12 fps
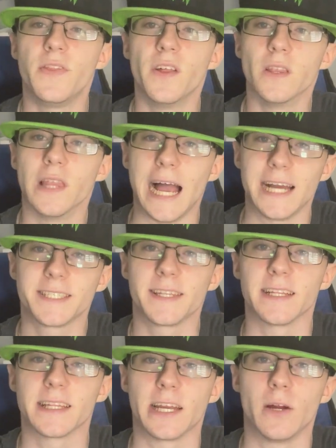the last
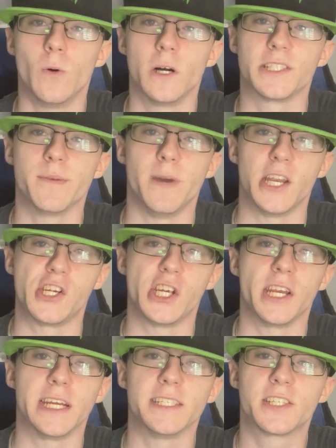thing that I want to mention
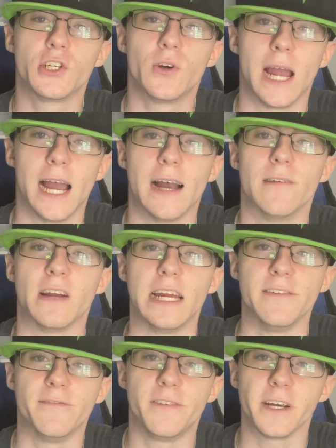is to have
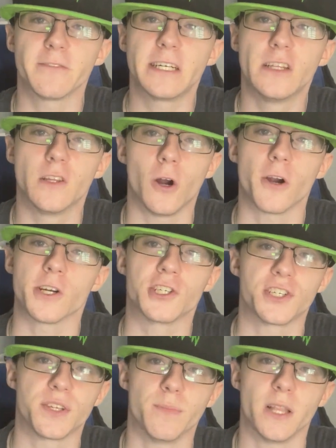a very large
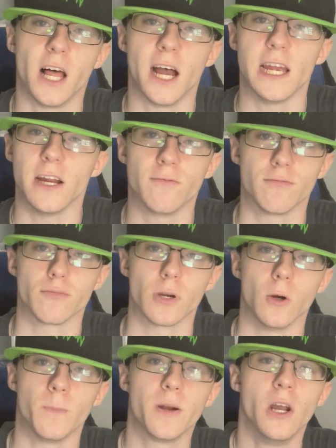supply of
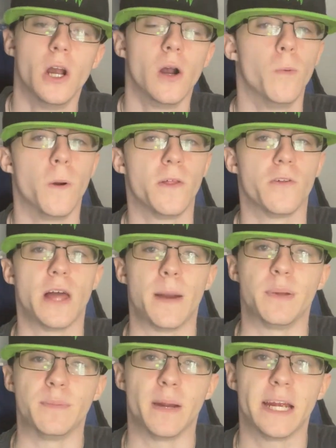rope, whether that
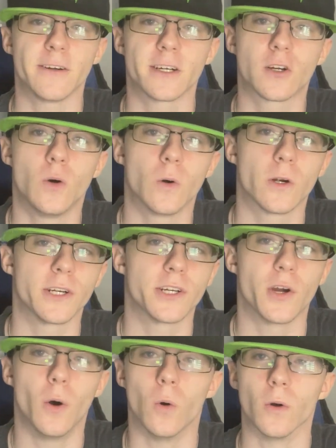be
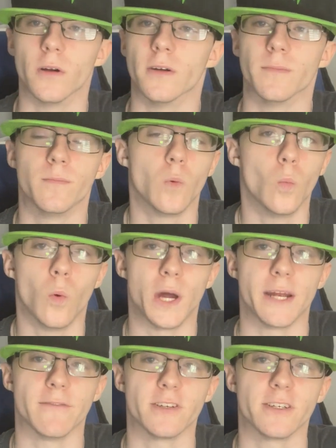paracord or
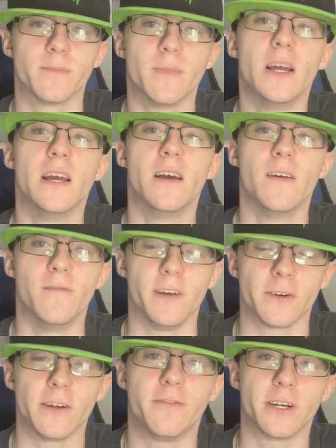whatever.
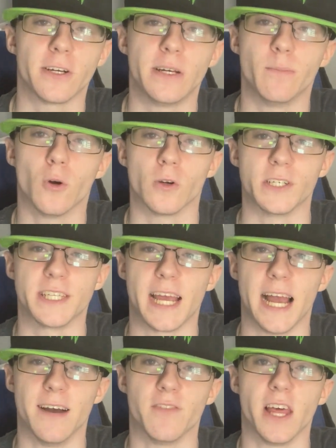Very, very important to
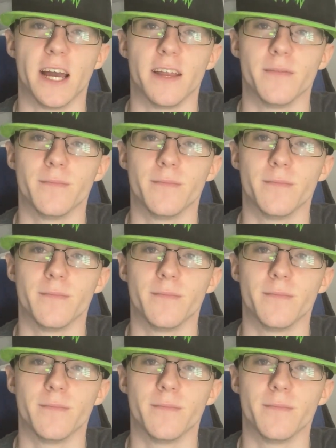have that.